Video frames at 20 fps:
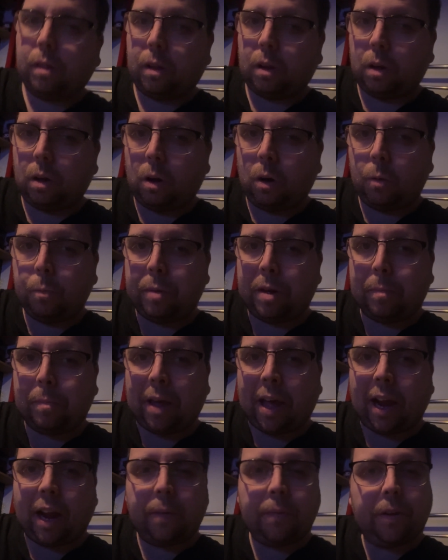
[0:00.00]
I'll be
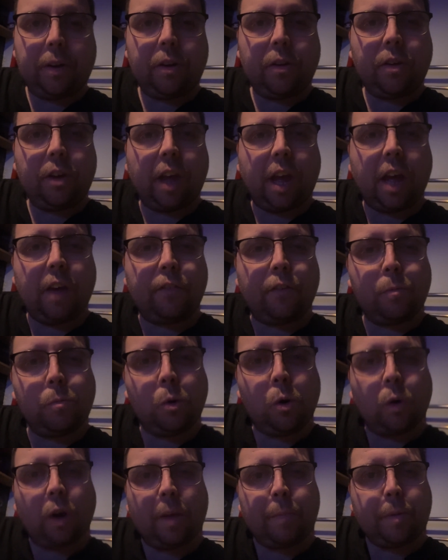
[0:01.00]
back in the new year for
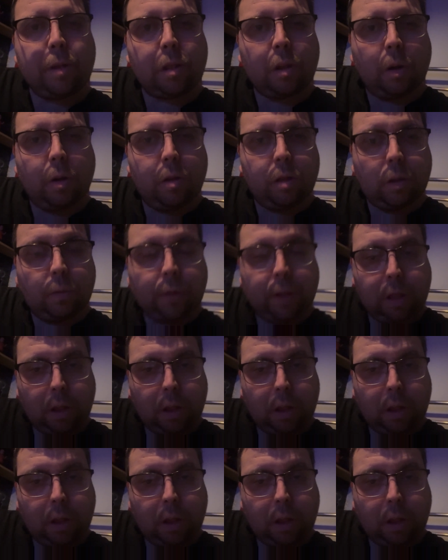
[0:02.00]
more episodes of the